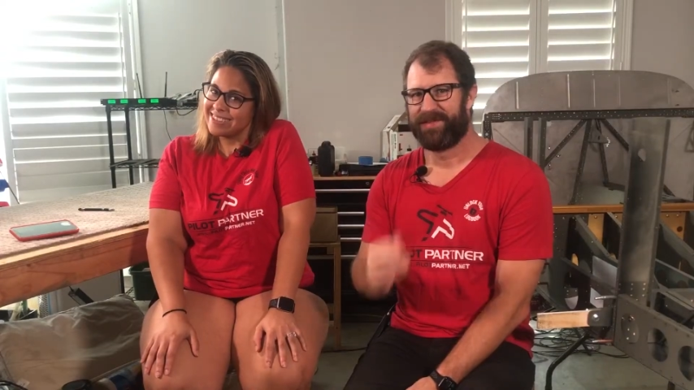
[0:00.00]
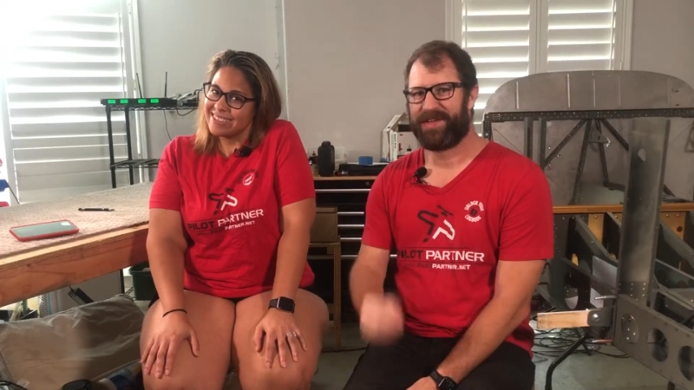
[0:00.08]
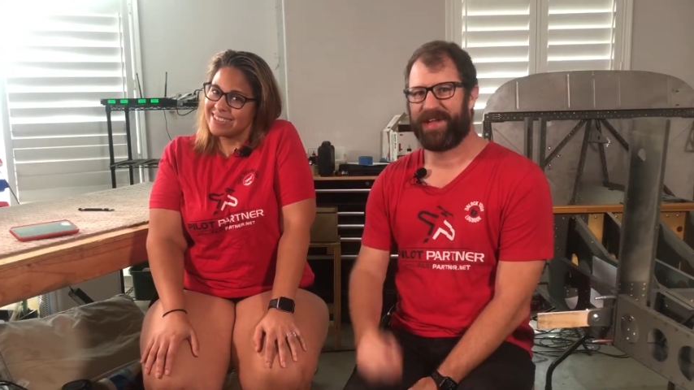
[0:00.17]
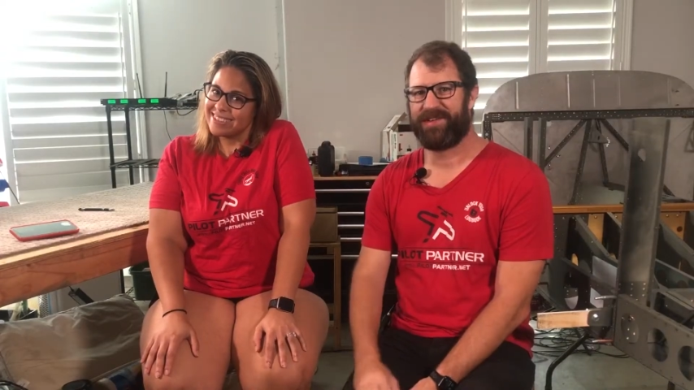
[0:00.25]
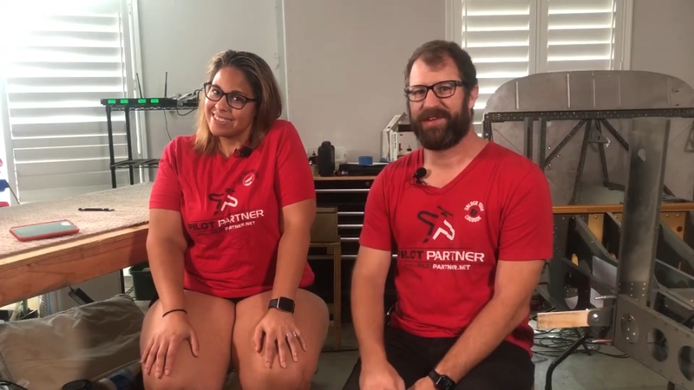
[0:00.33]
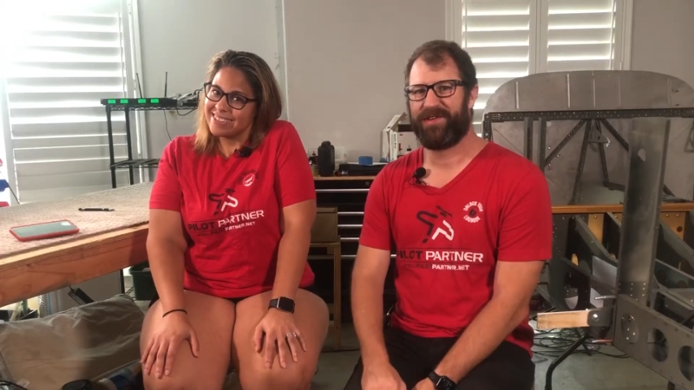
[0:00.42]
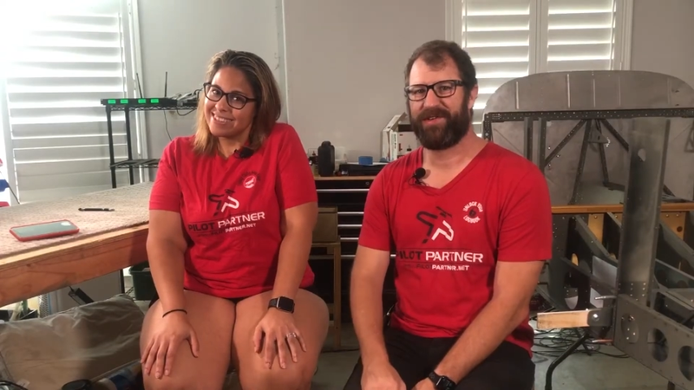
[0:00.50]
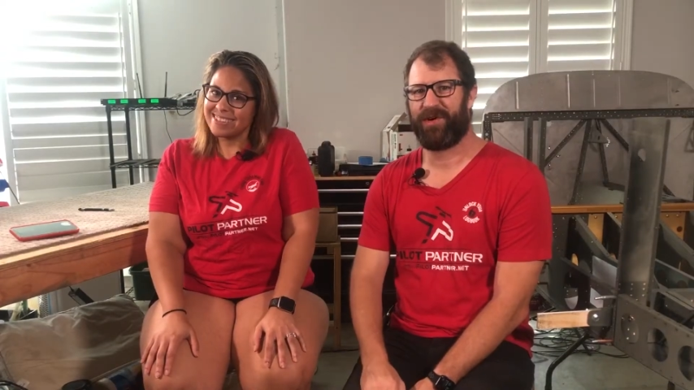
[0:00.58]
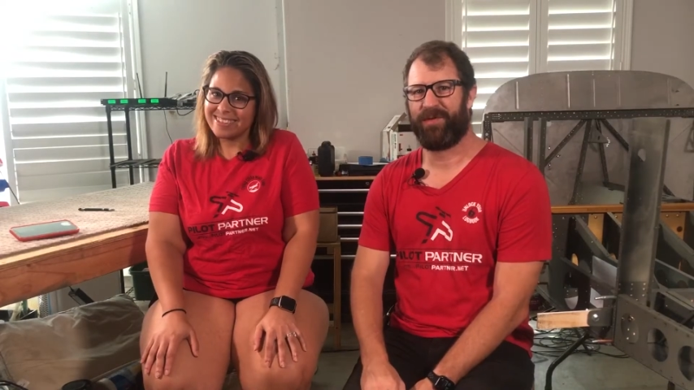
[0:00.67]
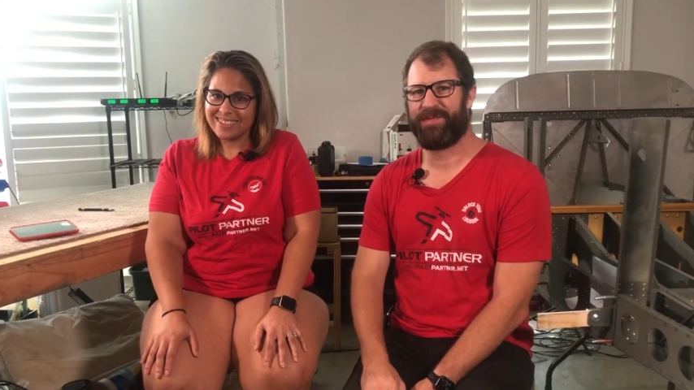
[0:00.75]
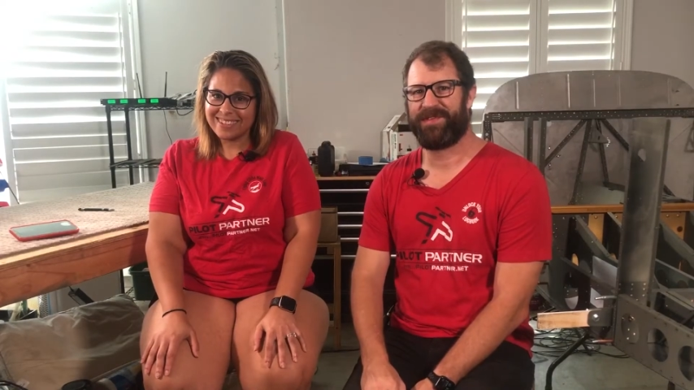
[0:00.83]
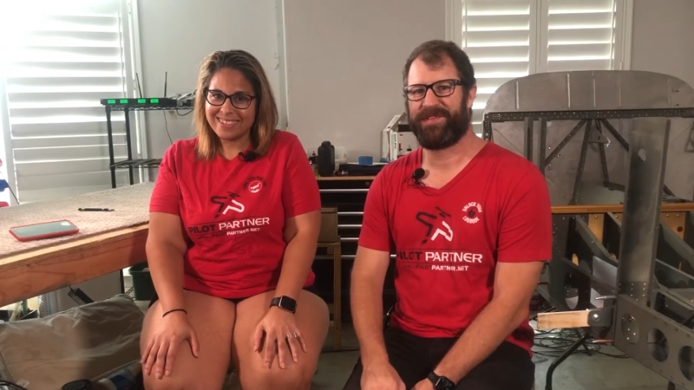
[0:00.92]
Speaker 1: Stay tuned.
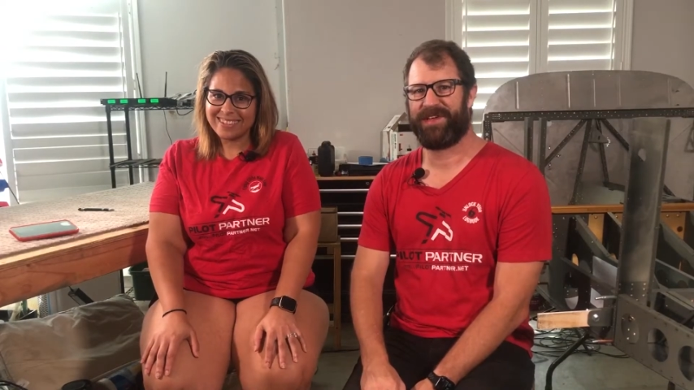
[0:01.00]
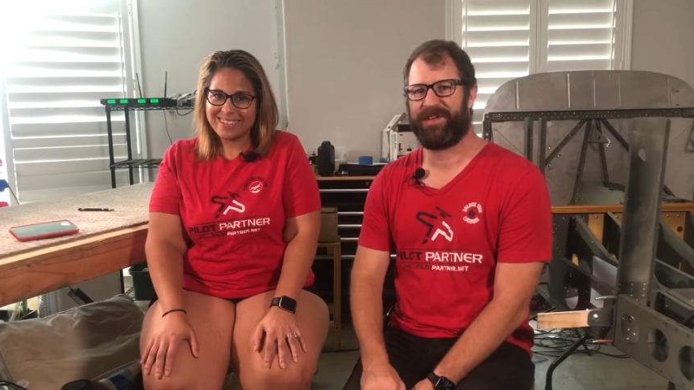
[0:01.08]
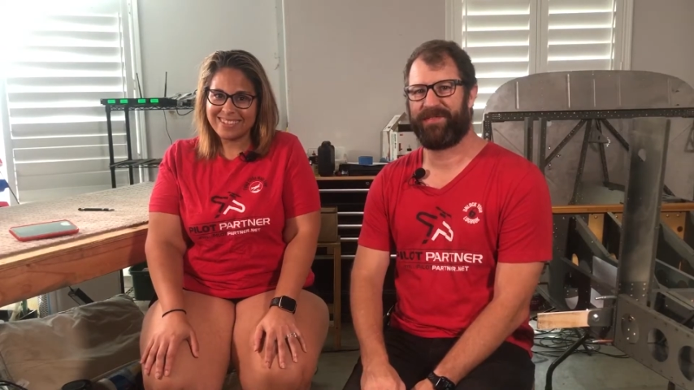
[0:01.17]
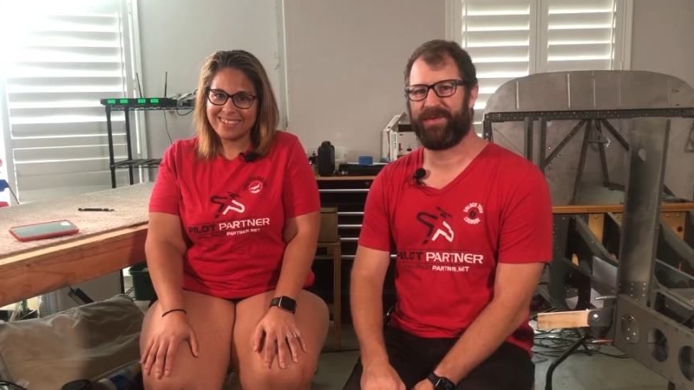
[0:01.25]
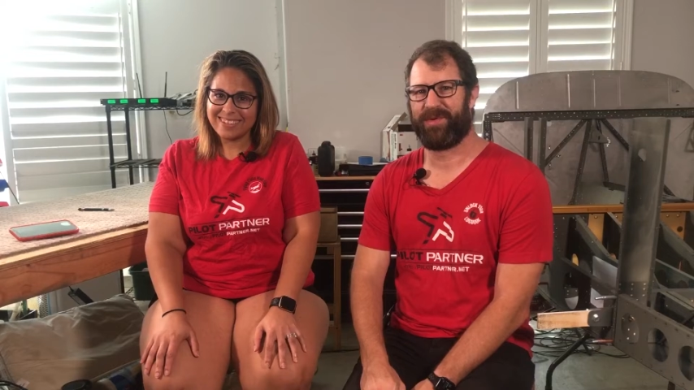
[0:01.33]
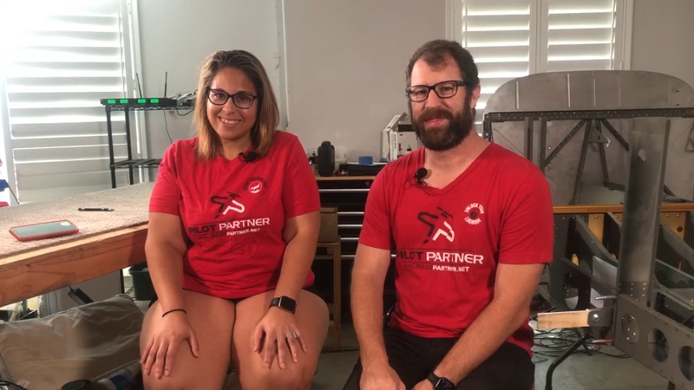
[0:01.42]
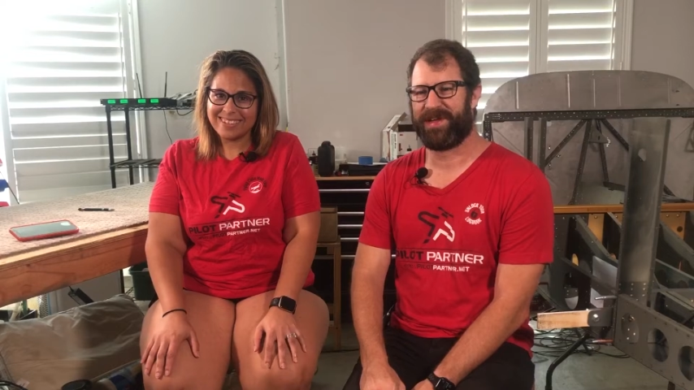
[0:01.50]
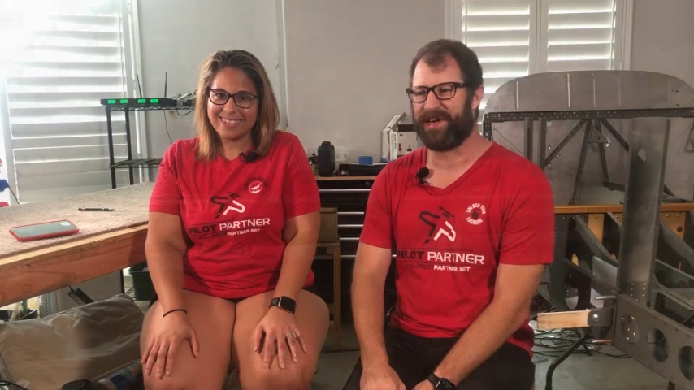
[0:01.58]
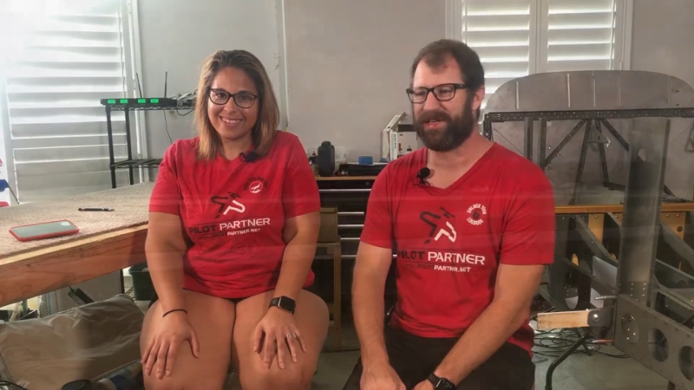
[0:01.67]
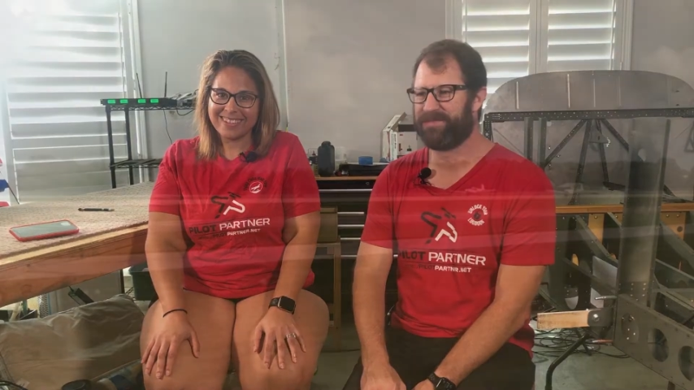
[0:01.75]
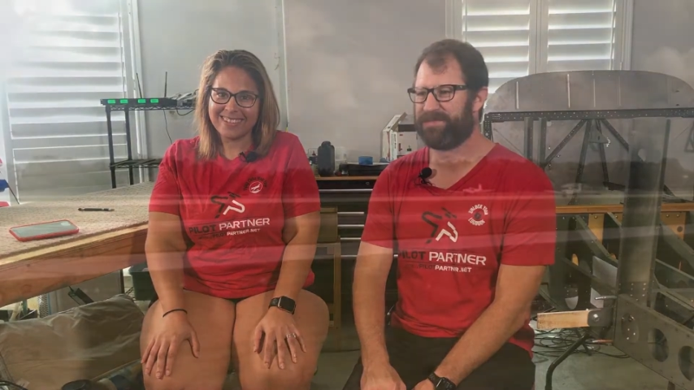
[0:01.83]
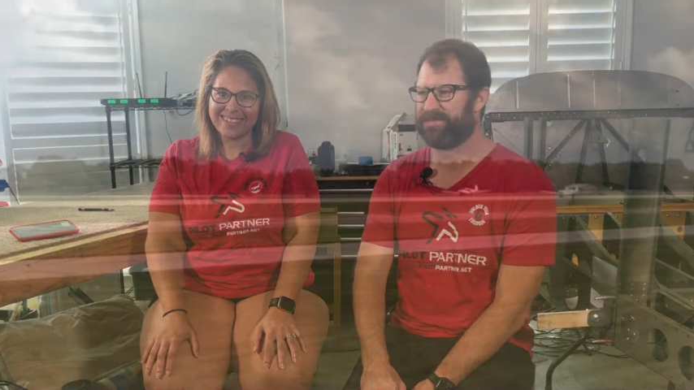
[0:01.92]
Hope to see everyone
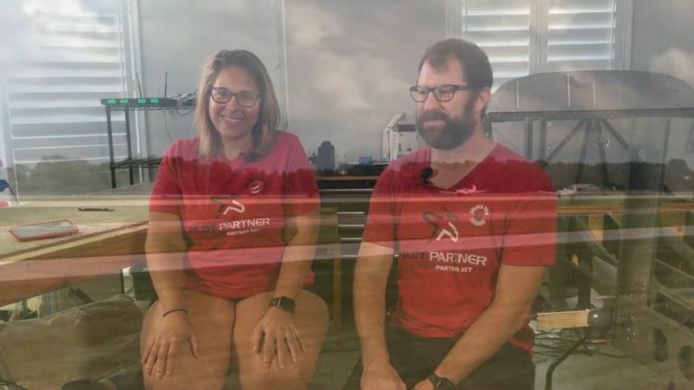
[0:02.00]
there.